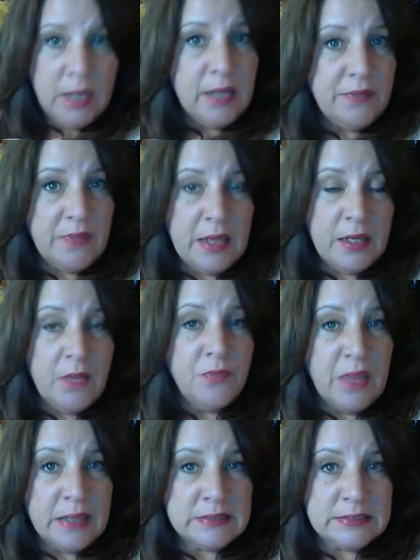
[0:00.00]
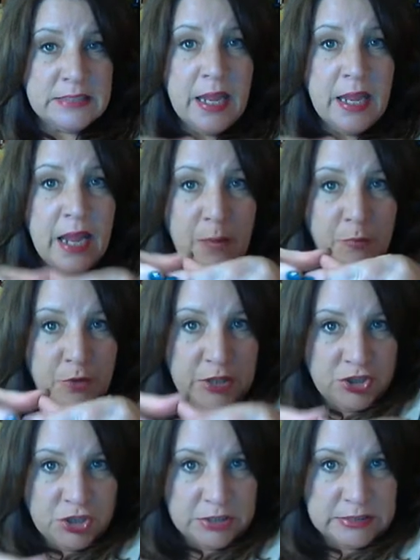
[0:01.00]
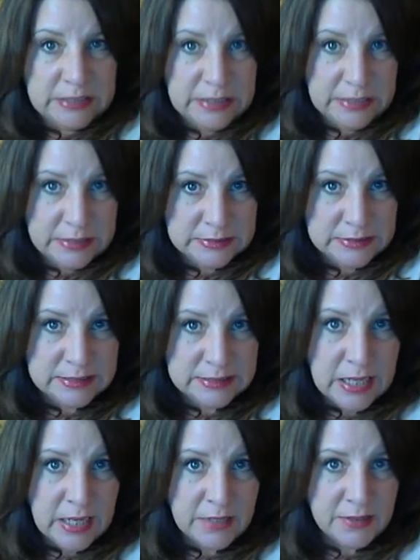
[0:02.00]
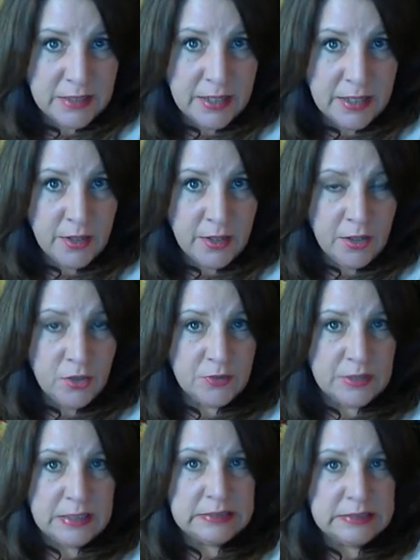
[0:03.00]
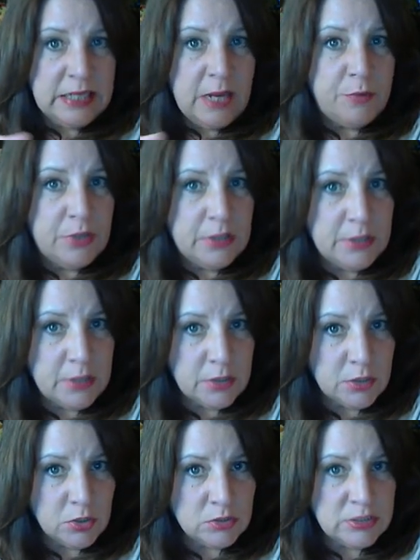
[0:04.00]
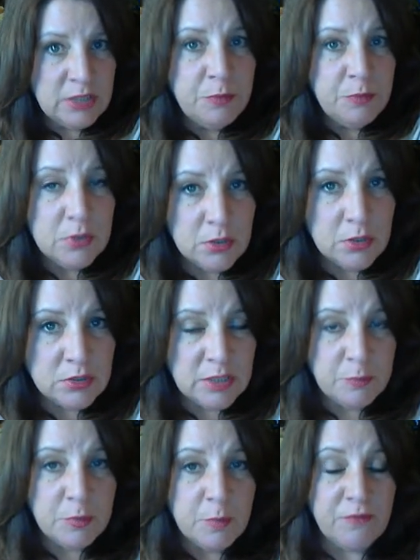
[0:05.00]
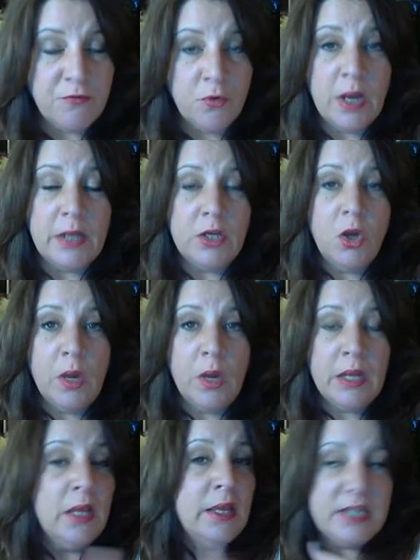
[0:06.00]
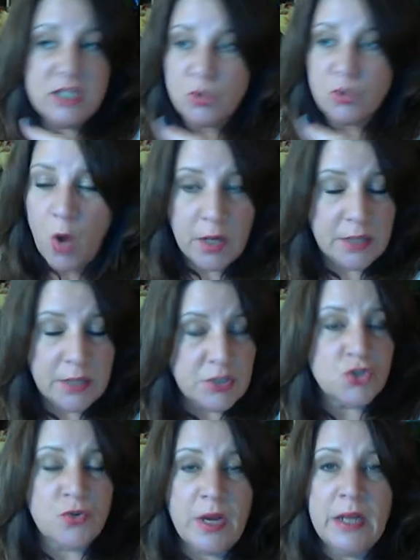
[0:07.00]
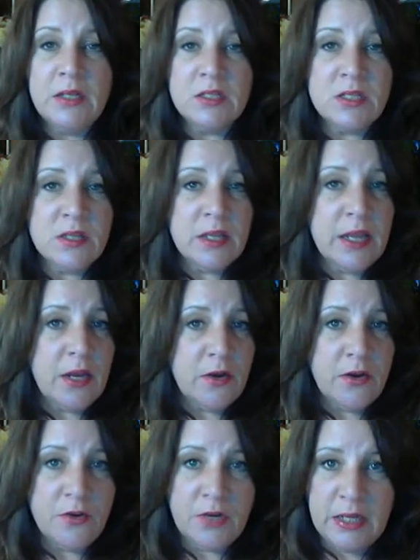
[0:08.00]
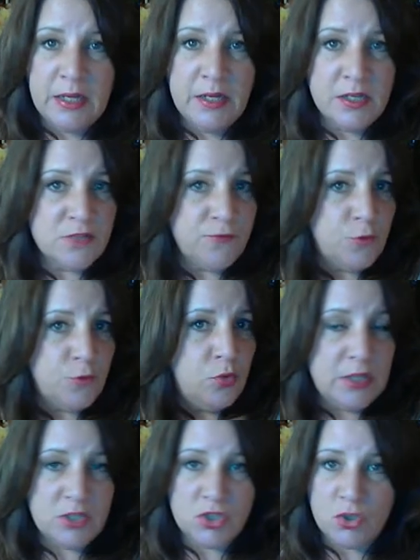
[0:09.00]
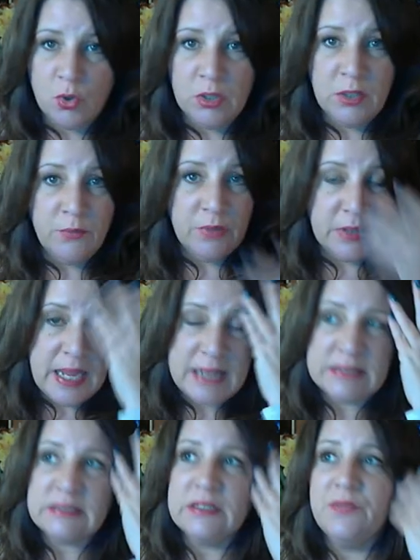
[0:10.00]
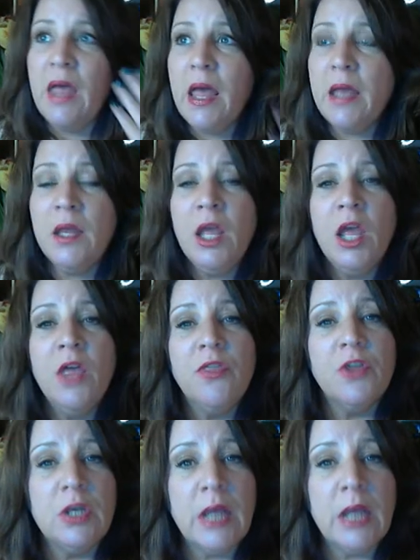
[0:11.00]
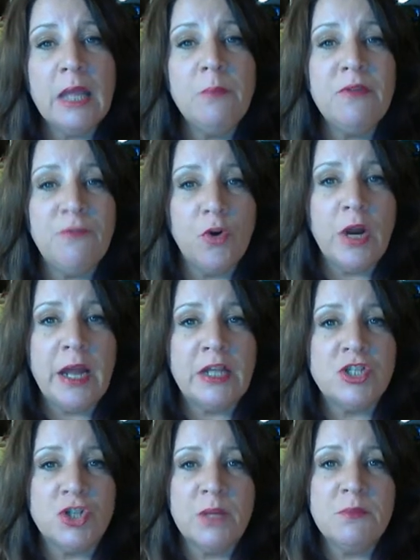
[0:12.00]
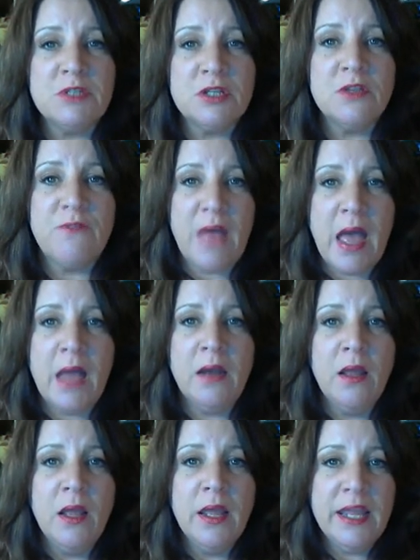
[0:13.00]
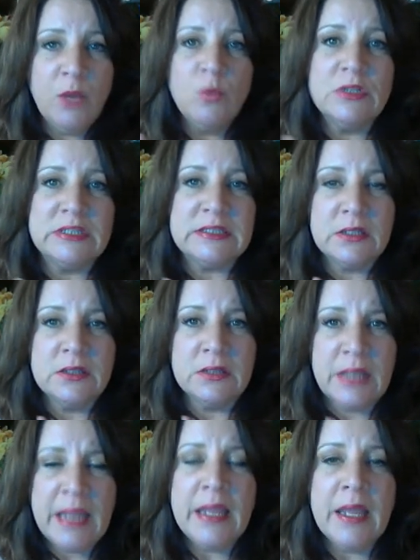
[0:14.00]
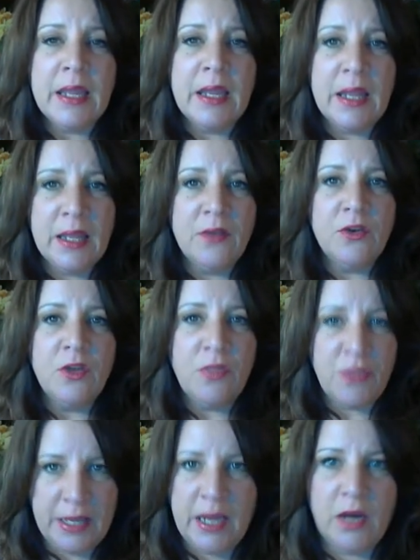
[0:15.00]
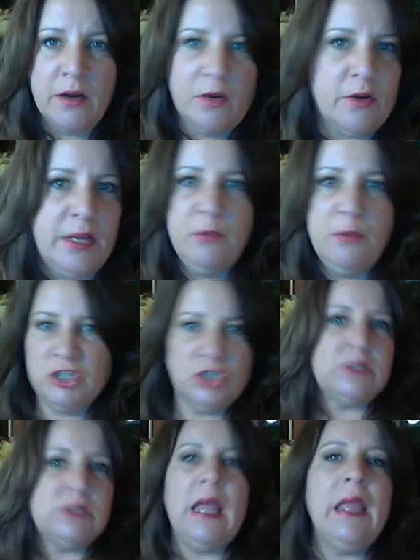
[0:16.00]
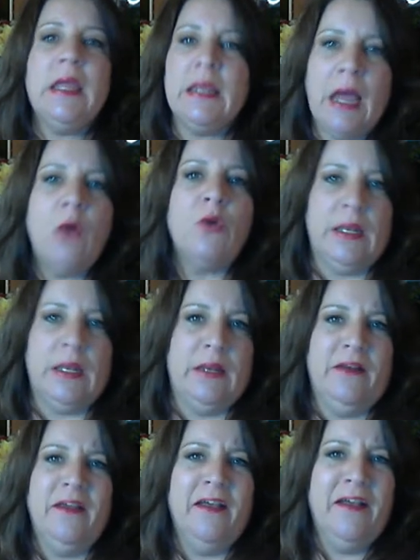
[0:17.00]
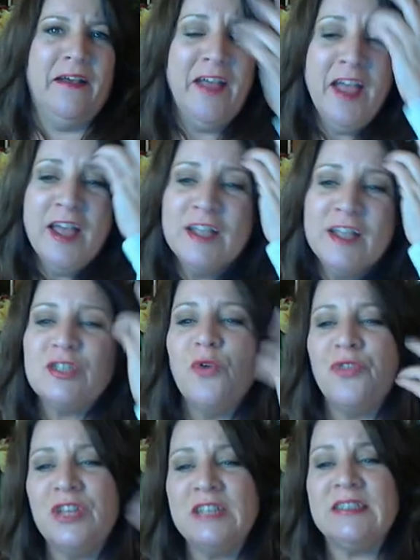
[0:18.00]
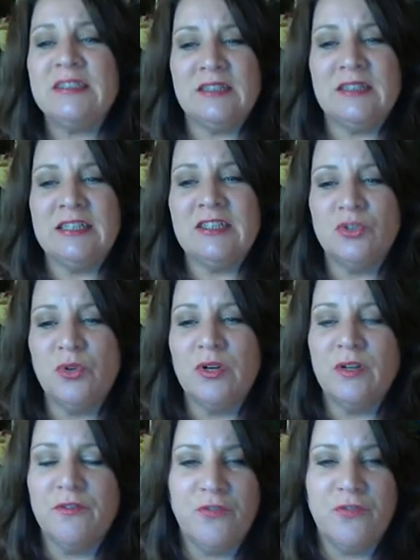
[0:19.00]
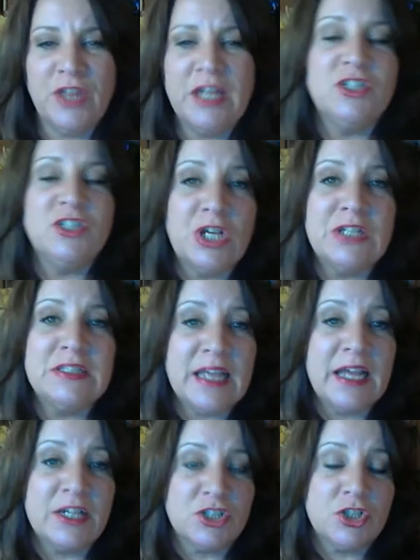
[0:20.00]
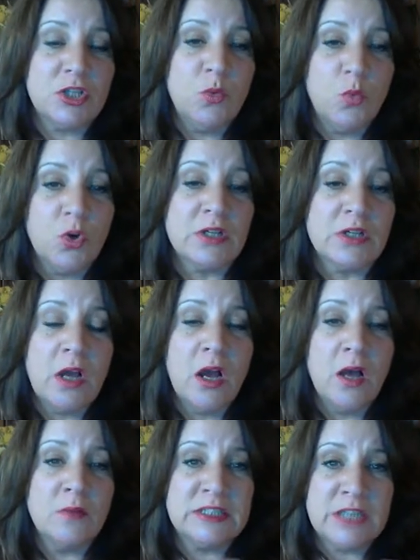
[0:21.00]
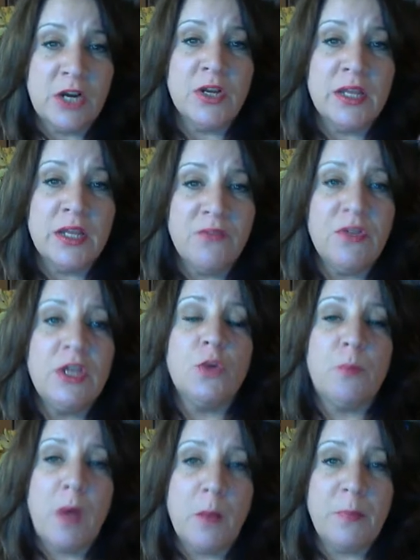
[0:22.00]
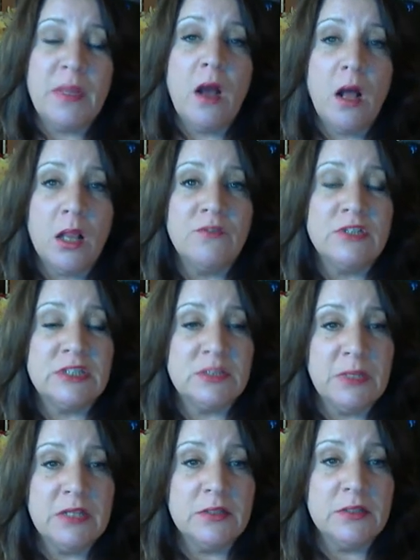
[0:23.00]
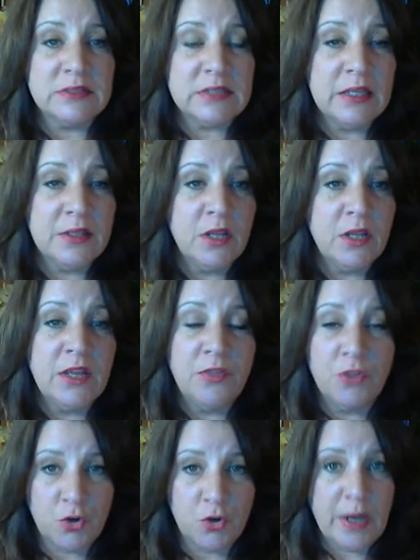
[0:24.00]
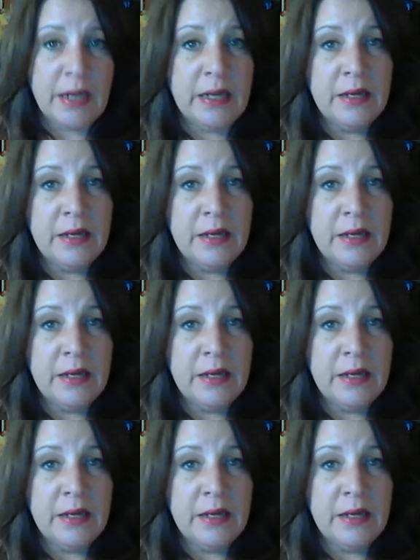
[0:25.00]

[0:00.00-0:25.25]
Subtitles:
And then next day I put it just inside the carrier. The next day I put it in a little deeper. Before I know it, he's walking straight into the carrier to eat his food. He's totally relaxed. And then the night before I took him to the vet, he was laying in the carrier. He was just hanging out in it. So this sort of thing does actually work. Start giving your puppy all of his meals in the crate.